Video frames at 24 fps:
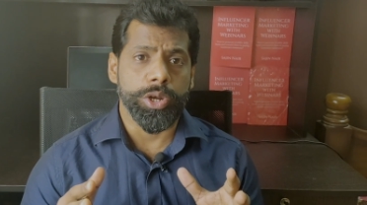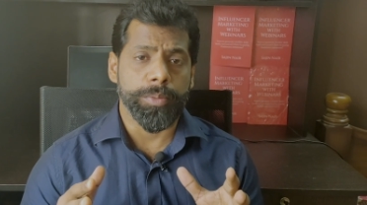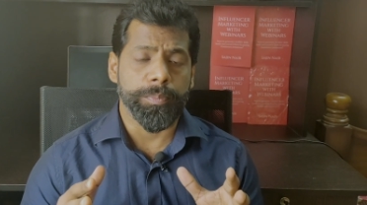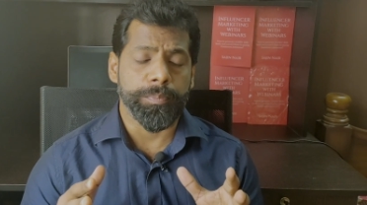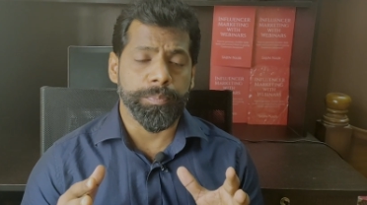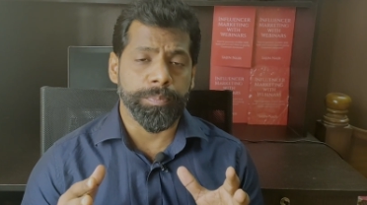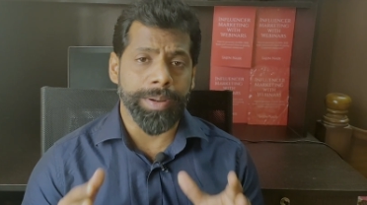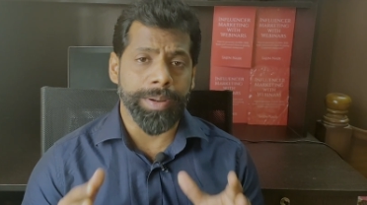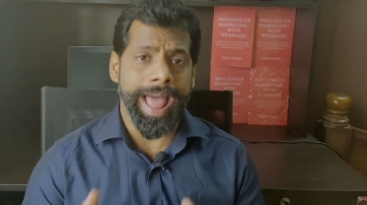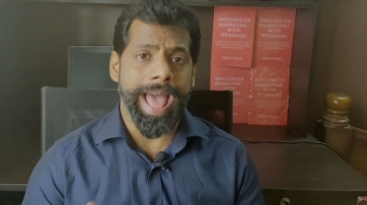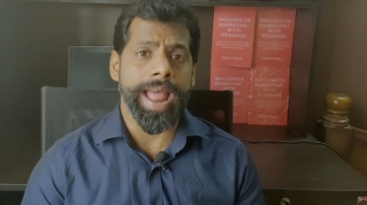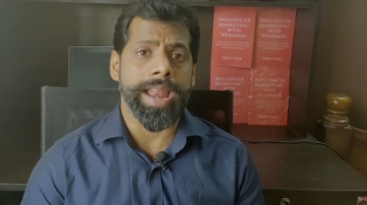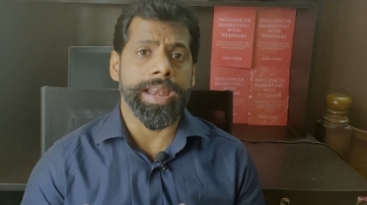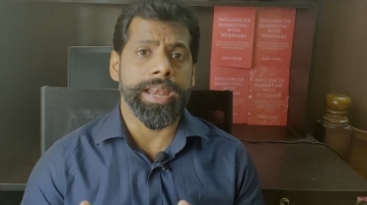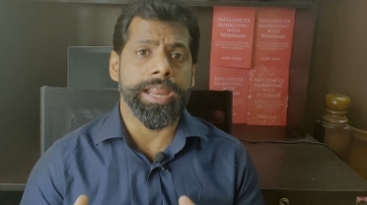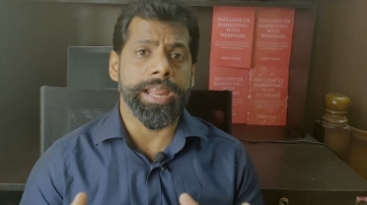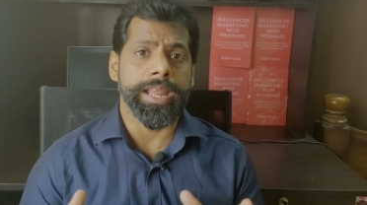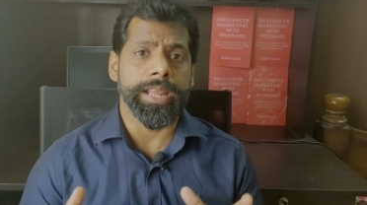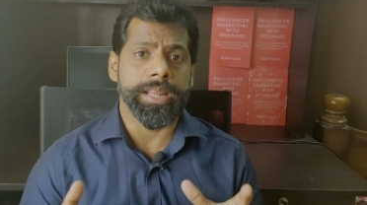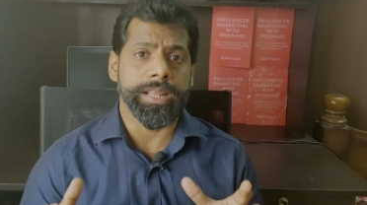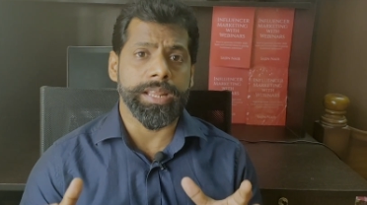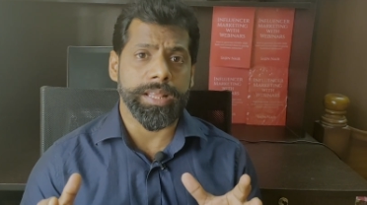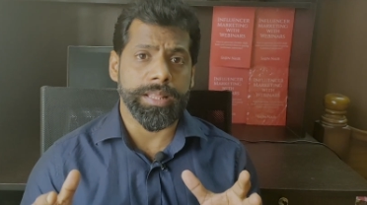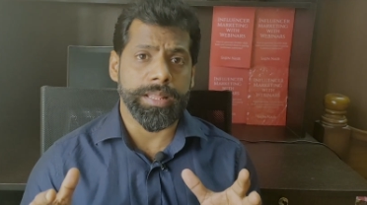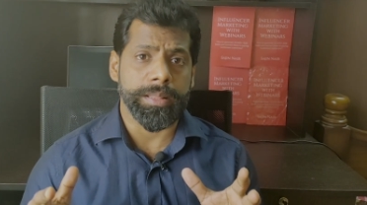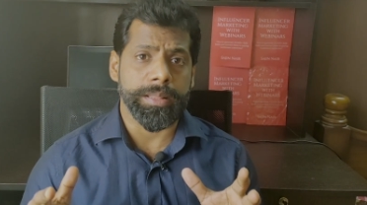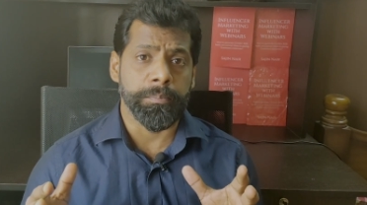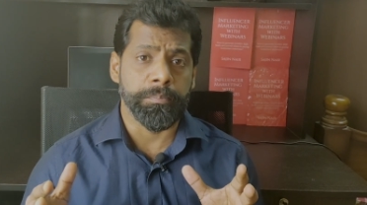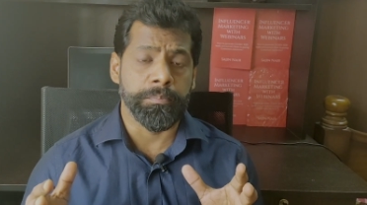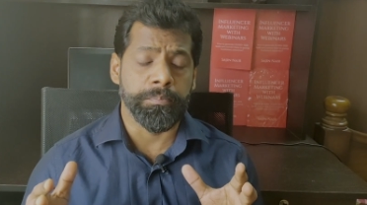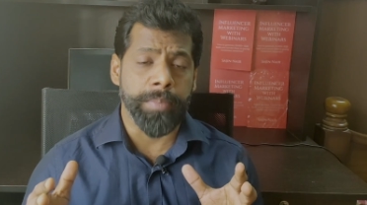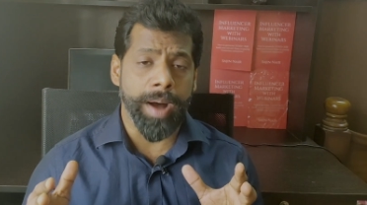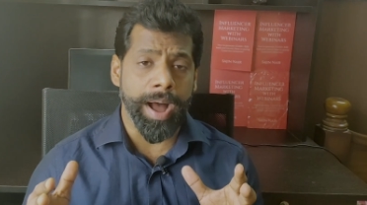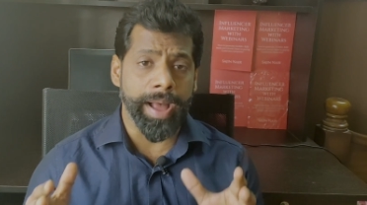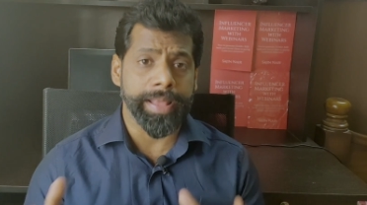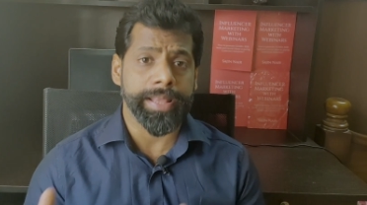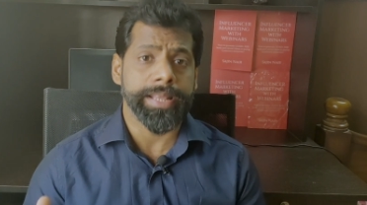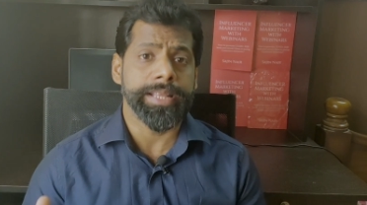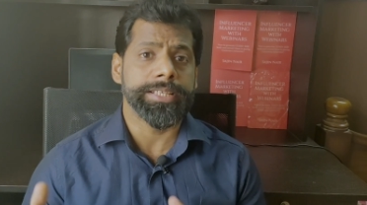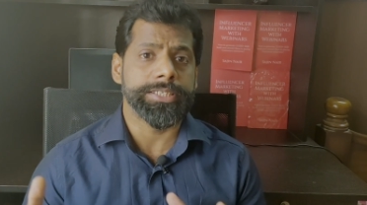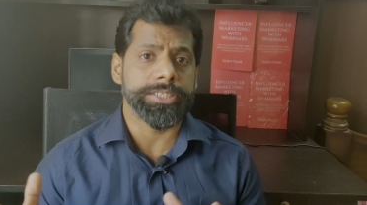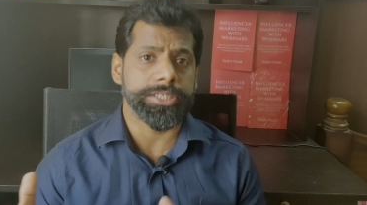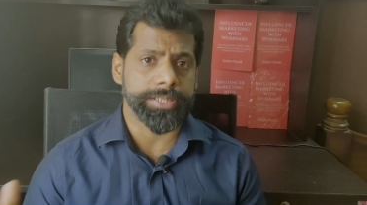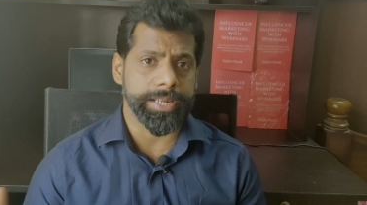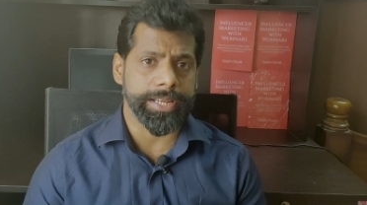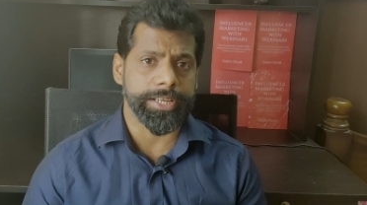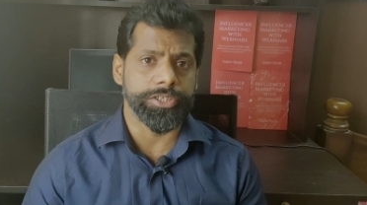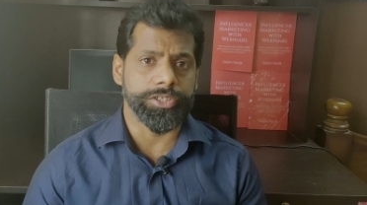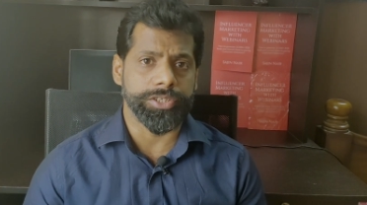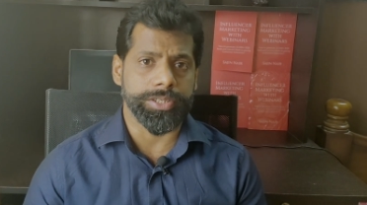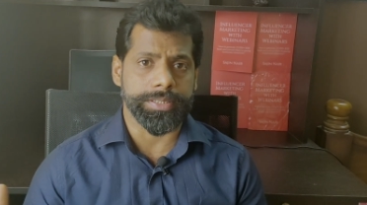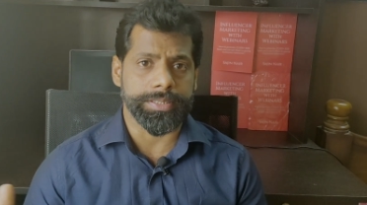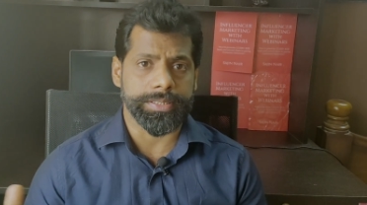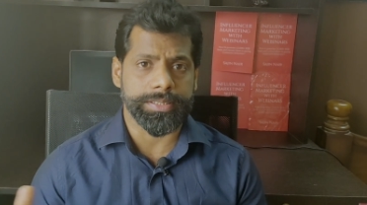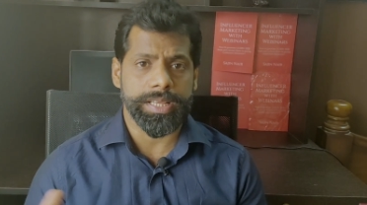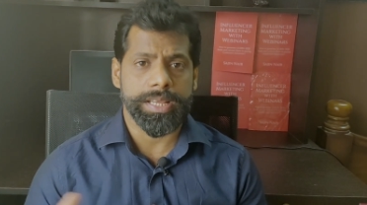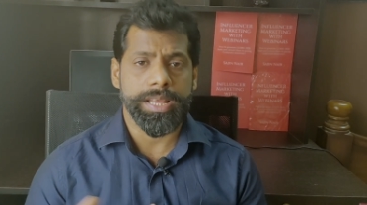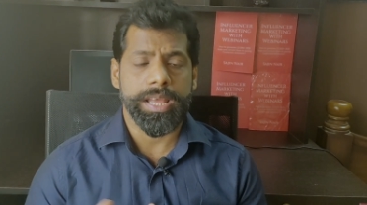planning buying stages.